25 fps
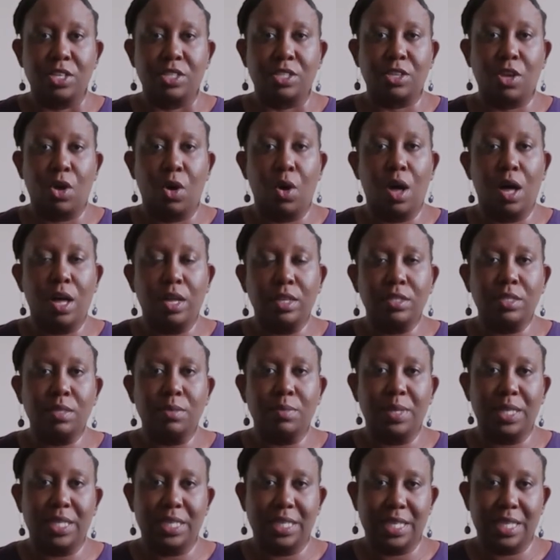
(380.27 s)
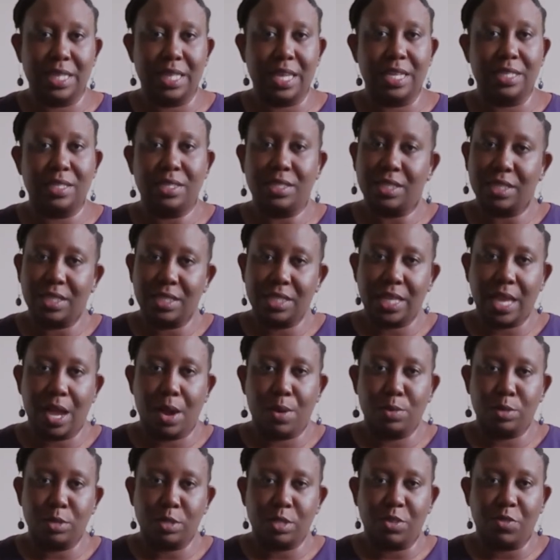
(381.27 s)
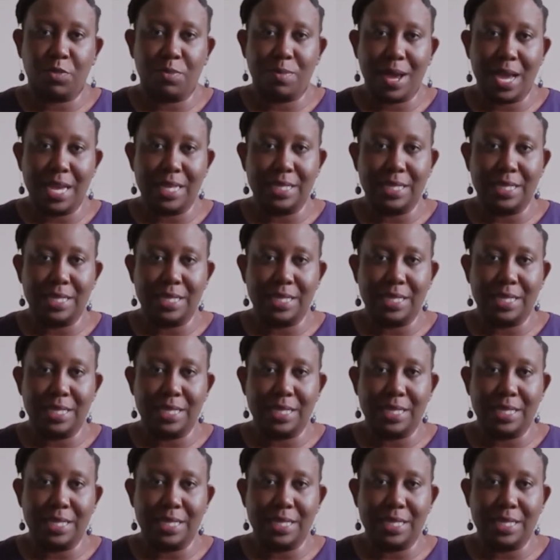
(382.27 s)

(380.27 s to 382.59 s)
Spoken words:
So ultimately, that's 6 hours of